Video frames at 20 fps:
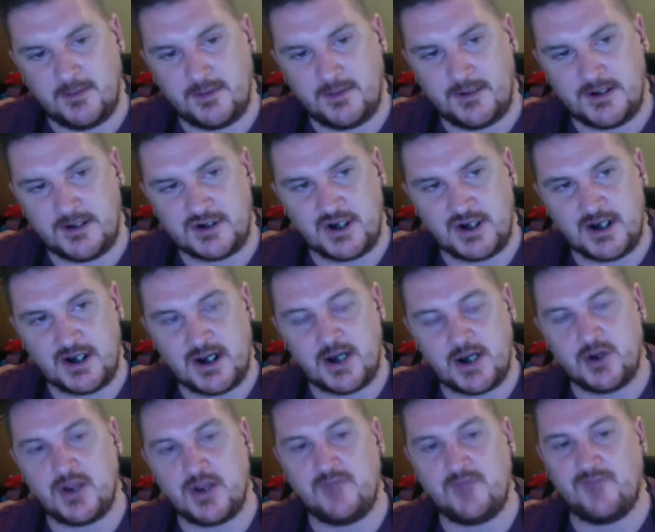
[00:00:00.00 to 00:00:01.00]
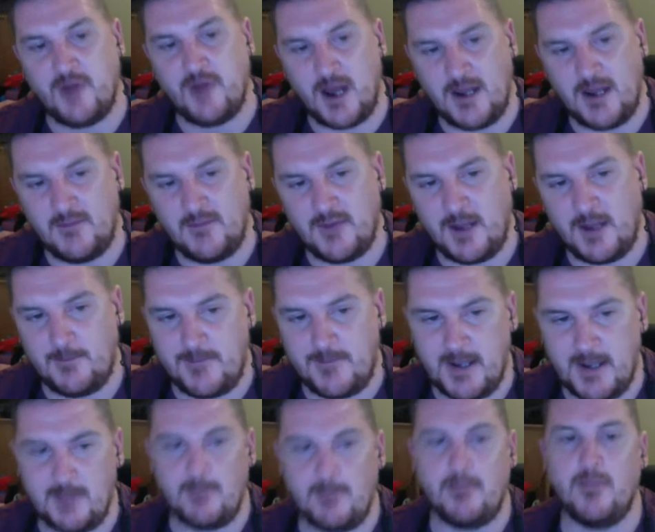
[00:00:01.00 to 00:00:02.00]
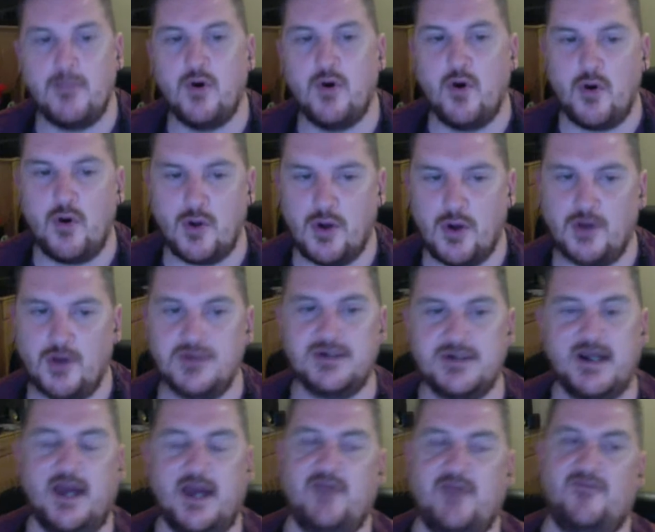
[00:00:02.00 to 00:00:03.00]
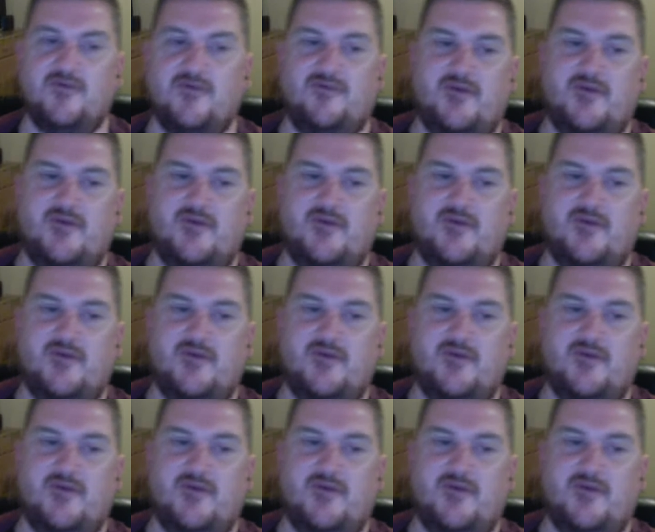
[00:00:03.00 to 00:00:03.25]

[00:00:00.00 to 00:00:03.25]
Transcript: this year they're looking for a bit more contact for